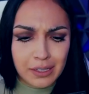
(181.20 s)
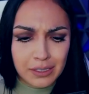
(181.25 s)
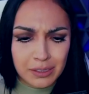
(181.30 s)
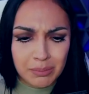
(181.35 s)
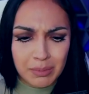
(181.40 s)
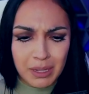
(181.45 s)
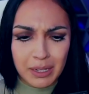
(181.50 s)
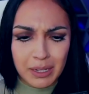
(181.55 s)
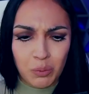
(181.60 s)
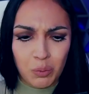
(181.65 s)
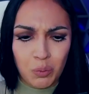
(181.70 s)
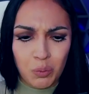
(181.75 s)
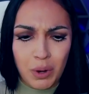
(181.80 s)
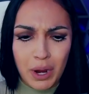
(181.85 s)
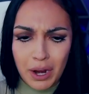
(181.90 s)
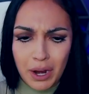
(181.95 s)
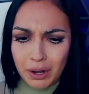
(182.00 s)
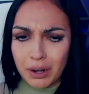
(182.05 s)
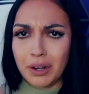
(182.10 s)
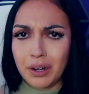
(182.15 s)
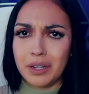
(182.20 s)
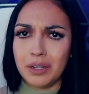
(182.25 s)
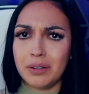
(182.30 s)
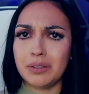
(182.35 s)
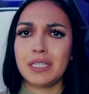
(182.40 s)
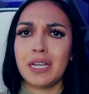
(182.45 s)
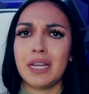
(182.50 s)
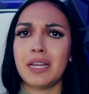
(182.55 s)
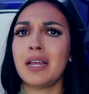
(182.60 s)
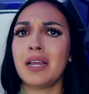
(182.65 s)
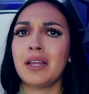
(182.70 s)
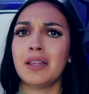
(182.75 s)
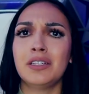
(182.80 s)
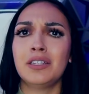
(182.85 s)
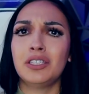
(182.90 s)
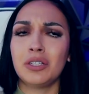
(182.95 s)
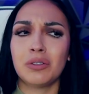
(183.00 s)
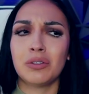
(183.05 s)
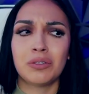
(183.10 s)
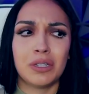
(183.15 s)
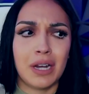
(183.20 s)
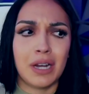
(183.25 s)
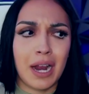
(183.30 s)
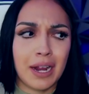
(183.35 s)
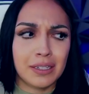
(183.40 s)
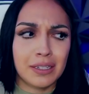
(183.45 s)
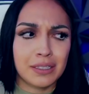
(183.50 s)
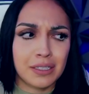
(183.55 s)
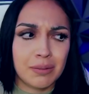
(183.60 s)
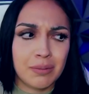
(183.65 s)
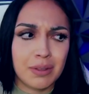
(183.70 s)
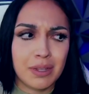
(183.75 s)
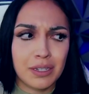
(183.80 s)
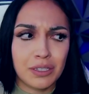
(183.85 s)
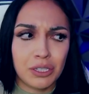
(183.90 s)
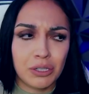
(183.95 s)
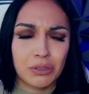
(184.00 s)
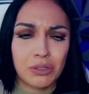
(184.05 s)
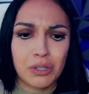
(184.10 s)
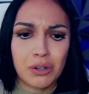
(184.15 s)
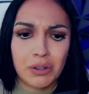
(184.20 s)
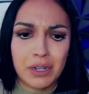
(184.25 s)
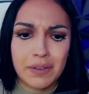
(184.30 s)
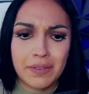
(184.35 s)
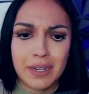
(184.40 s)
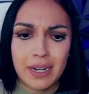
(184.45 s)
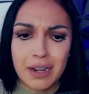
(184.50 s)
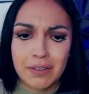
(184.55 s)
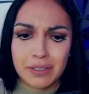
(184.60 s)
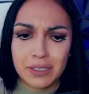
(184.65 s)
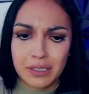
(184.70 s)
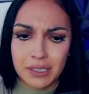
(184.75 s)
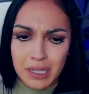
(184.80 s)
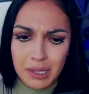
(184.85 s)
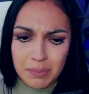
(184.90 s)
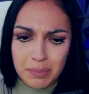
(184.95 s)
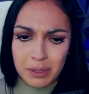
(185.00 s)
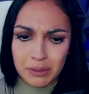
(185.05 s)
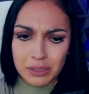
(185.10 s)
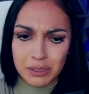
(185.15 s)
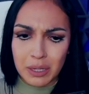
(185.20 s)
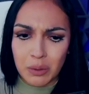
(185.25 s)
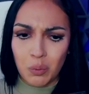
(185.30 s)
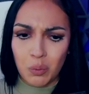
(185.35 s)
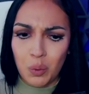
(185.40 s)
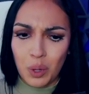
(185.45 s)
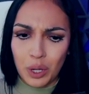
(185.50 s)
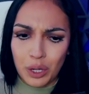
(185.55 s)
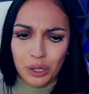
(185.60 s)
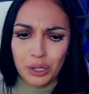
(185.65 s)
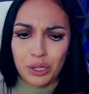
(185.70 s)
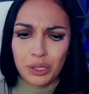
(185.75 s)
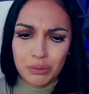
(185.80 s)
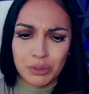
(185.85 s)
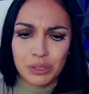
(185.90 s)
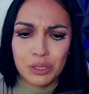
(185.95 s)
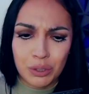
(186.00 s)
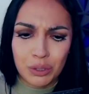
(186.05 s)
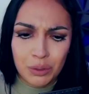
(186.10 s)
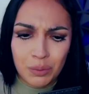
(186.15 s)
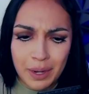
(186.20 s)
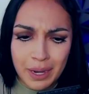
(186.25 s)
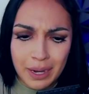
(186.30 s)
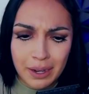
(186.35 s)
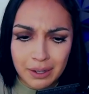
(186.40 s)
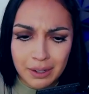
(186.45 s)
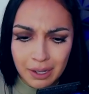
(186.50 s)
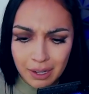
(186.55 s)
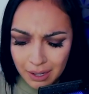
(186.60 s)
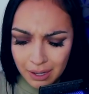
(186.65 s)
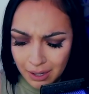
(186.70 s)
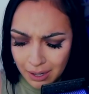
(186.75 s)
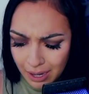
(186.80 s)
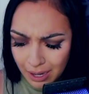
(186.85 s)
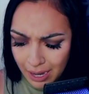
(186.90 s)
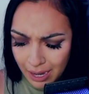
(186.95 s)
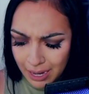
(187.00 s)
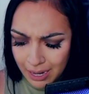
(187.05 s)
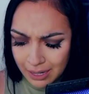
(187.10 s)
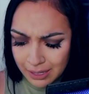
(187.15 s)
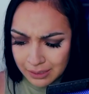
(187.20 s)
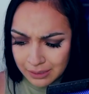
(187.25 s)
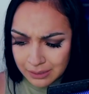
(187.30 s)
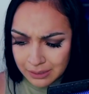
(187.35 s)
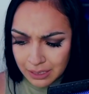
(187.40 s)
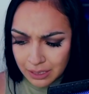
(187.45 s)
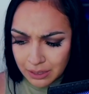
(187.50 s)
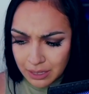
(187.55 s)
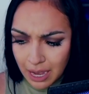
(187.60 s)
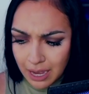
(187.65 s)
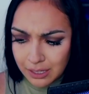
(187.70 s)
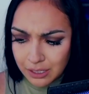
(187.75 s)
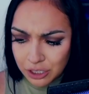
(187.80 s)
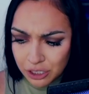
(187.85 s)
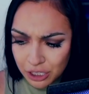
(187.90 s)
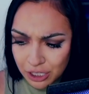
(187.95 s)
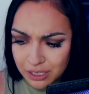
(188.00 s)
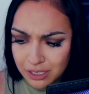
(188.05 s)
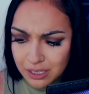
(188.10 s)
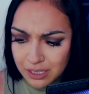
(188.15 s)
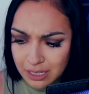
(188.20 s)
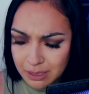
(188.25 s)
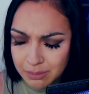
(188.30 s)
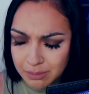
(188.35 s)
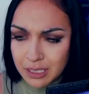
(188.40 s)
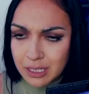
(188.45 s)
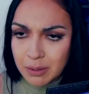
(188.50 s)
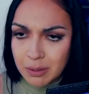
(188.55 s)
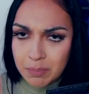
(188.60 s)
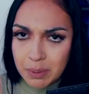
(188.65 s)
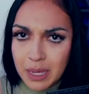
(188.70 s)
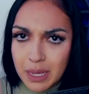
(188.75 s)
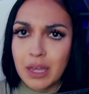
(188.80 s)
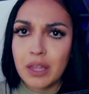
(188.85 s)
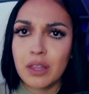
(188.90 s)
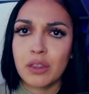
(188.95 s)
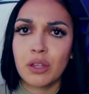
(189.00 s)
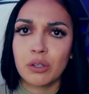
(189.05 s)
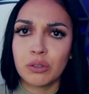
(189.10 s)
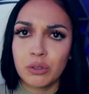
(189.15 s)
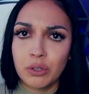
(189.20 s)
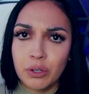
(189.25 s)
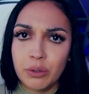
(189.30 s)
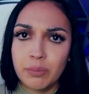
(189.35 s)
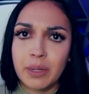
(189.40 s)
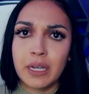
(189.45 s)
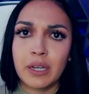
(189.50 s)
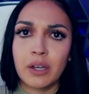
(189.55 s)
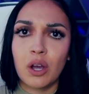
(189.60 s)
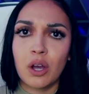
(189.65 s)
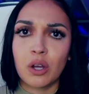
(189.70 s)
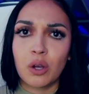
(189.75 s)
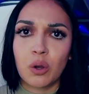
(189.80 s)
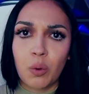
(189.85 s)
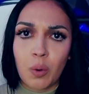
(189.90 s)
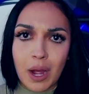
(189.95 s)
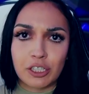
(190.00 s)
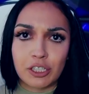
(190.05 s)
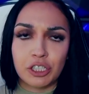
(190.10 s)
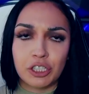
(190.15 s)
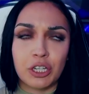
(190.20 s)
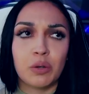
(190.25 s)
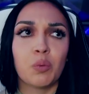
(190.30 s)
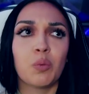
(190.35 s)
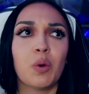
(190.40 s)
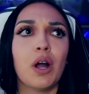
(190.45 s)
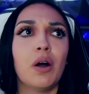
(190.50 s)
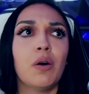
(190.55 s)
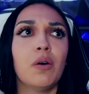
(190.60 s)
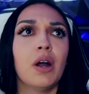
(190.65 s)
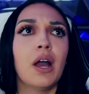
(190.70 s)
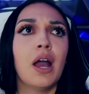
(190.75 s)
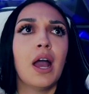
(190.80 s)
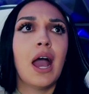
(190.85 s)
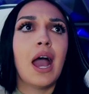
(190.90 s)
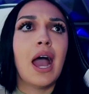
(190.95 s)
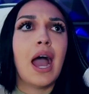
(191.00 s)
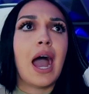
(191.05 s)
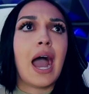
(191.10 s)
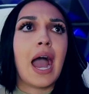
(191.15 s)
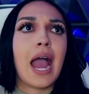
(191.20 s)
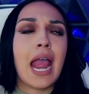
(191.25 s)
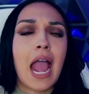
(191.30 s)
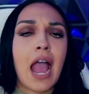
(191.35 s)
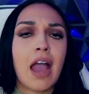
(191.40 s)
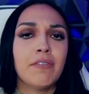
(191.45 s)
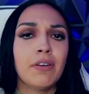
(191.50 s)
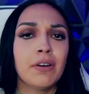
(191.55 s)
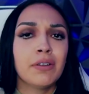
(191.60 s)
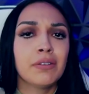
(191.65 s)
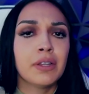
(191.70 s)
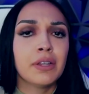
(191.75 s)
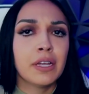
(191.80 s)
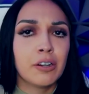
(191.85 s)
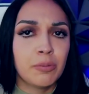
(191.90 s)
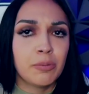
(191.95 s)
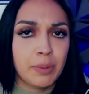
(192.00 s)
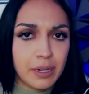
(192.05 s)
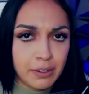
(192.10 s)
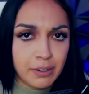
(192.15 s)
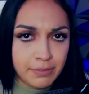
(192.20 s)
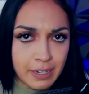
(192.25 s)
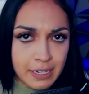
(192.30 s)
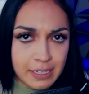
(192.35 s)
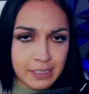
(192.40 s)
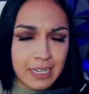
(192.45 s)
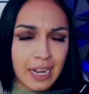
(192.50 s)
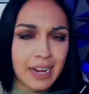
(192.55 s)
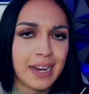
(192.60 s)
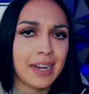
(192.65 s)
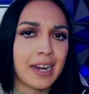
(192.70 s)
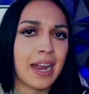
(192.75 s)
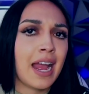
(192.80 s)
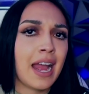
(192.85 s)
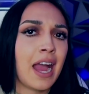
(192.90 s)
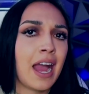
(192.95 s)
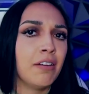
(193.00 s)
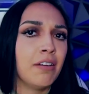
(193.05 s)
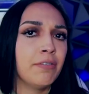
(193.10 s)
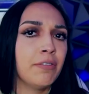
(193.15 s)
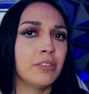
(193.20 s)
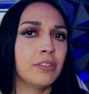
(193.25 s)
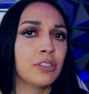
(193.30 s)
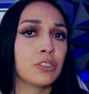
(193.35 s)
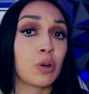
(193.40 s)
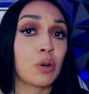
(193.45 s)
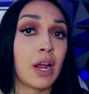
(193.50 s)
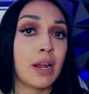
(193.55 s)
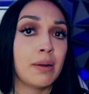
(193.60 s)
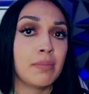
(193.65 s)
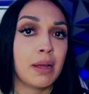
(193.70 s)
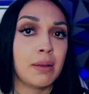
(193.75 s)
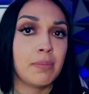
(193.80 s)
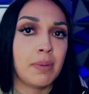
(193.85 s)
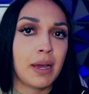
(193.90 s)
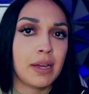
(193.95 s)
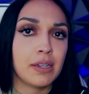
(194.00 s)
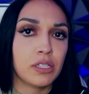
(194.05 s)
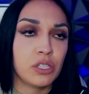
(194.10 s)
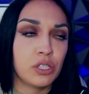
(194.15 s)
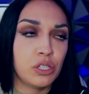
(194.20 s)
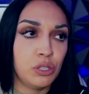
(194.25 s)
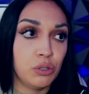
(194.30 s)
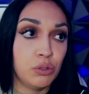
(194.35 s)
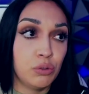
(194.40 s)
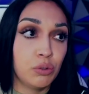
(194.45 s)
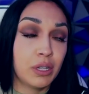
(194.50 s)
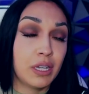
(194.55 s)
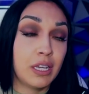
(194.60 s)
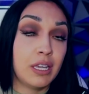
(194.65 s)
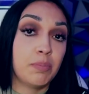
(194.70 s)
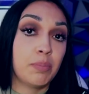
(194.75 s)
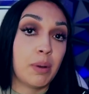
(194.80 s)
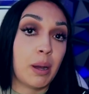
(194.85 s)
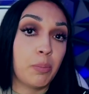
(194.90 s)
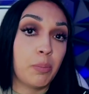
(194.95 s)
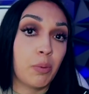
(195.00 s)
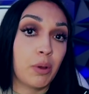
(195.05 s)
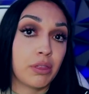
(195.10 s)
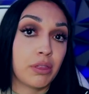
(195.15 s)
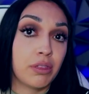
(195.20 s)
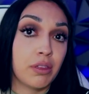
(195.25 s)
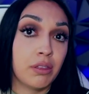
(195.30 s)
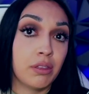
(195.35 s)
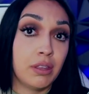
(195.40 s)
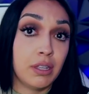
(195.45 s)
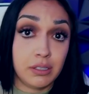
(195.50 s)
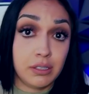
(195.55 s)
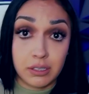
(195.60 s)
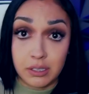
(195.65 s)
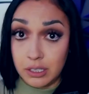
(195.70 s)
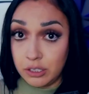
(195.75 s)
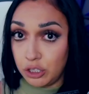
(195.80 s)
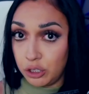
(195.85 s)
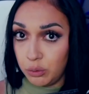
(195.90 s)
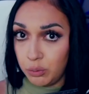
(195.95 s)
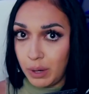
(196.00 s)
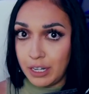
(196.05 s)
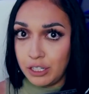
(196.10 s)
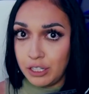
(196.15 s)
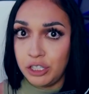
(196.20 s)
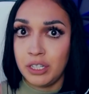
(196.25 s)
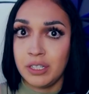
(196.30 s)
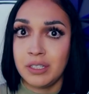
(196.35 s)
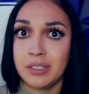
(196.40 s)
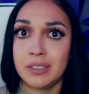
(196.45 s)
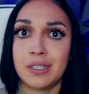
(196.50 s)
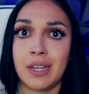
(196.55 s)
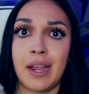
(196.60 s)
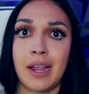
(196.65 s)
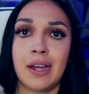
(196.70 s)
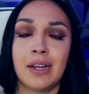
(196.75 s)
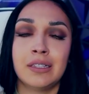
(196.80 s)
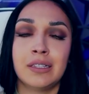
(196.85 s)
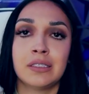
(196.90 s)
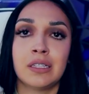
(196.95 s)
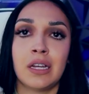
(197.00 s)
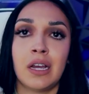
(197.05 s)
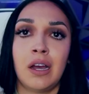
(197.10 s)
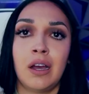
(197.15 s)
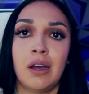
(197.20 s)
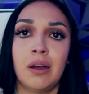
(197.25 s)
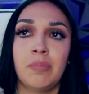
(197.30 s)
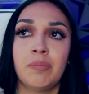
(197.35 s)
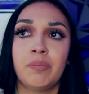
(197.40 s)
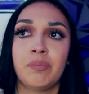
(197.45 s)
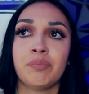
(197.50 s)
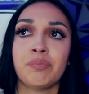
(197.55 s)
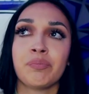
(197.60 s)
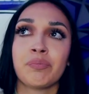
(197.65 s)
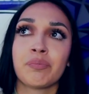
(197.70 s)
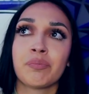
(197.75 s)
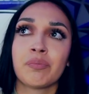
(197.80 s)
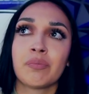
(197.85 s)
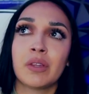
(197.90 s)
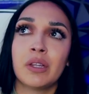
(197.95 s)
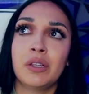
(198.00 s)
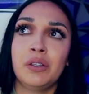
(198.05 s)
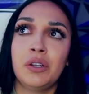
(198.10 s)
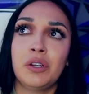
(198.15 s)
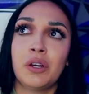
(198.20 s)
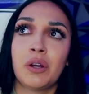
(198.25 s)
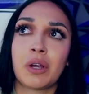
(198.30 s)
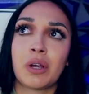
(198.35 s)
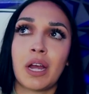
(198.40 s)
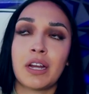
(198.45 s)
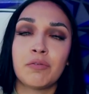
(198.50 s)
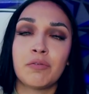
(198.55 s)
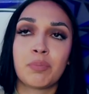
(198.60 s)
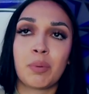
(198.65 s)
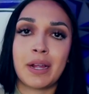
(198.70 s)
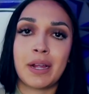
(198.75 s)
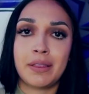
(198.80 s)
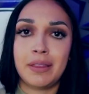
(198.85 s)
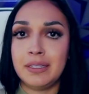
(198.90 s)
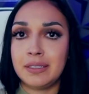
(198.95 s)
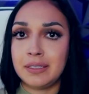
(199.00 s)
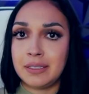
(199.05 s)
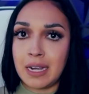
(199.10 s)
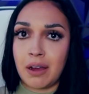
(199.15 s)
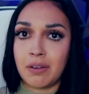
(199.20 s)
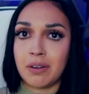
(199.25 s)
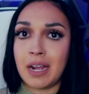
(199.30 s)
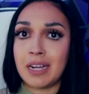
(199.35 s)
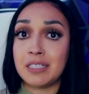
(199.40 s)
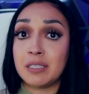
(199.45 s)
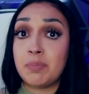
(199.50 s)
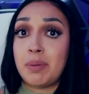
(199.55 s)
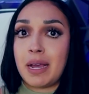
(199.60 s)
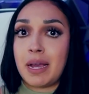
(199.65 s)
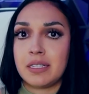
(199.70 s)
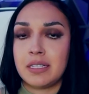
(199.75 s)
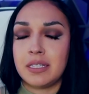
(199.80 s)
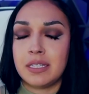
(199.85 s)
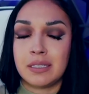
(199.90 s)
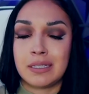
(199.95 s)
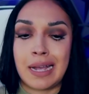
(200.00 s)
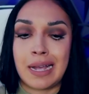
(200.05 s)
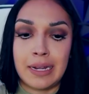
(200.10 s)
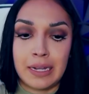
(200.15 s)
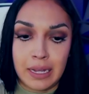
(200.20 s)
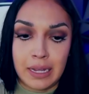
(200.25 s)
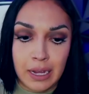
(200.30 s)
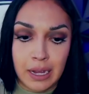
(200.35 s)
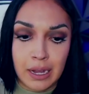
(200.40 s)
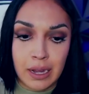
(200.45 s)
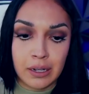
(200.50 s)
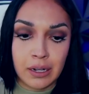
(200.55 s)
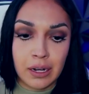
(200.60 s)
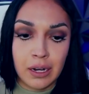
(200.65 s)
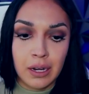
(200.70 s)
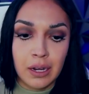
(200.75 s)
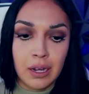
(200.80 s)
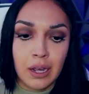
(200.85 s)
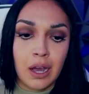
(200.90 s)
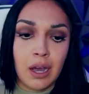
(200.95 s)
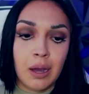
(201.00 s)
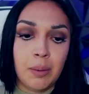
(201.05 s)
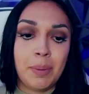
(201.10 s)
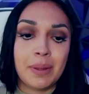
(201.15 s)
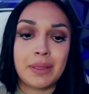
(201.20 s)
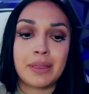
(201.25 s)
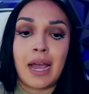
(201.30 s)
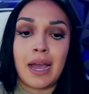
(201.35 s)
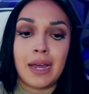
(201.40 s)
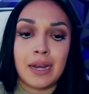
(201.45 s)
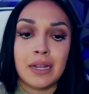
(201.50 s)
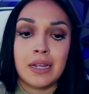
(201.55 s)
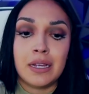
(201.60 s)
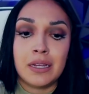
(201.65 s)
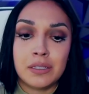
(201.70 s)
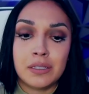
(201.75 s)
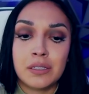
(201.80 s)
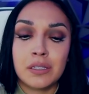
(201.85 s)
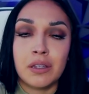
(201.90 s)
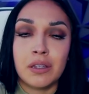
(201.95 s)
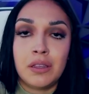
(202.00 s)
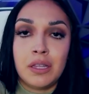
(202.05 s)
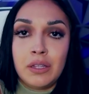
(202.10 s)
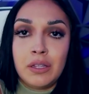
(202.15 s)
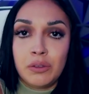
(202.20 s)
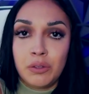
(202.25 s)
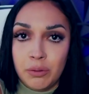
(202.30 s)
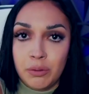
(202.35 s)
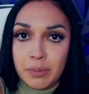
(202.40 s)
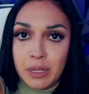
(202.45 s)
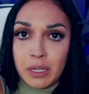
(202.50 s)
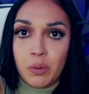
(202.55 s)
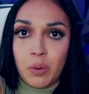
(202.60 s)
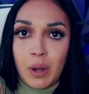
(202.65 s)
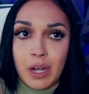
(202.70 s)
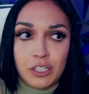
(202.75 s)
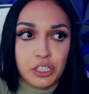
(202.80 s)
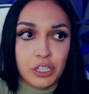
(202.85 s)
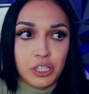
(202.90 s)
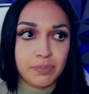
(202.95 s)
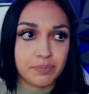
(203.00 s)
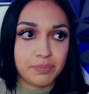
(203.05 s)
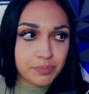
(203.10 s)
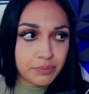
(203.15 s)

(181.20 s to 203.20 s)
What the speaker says: them, like, where are you taking these children? And some of these children don't even have seatbelts. Like, what are you doing? And that just seems to be the looming question. Well, I have a little bit of insight, and I have tried my best to keep up with these situations and, kind of break these down as best as I can. But that is the looming question.